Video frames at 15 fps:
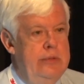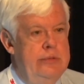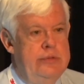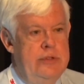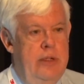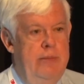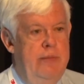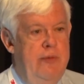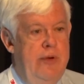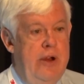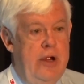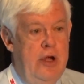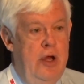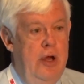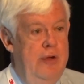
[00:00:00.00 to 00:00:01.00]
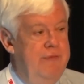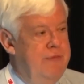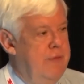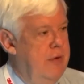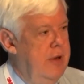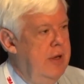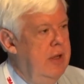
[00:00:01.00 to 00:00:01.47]
some
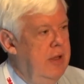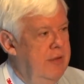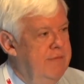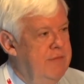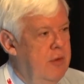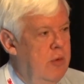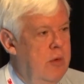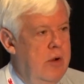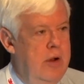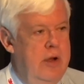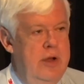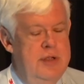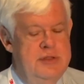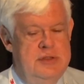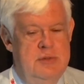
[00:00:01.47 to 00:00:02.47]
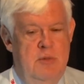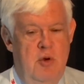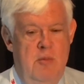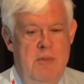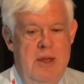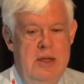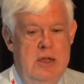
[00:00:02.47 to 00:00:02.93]
recovery of the organism
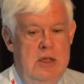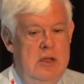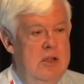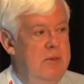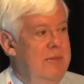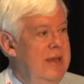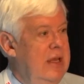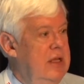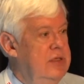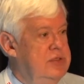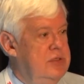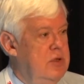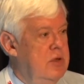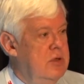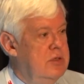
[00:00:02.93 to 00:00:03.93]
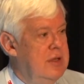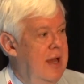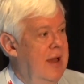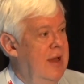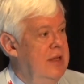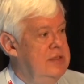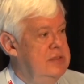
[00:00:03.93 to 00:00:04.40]
or making them easier to
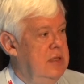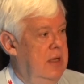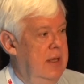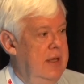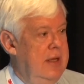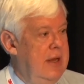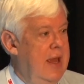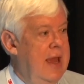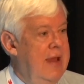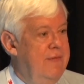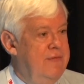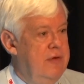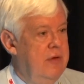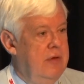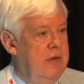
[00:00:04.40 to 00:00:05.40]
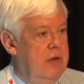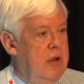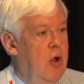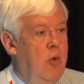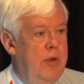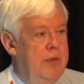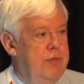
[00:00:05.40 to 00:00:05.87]
isolate after
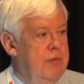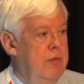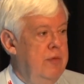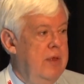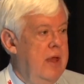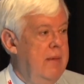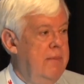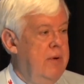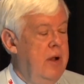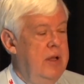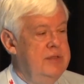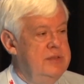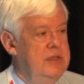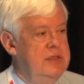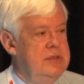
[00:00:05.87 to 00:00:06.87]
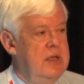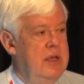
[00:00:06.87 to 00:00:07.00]
going through that process.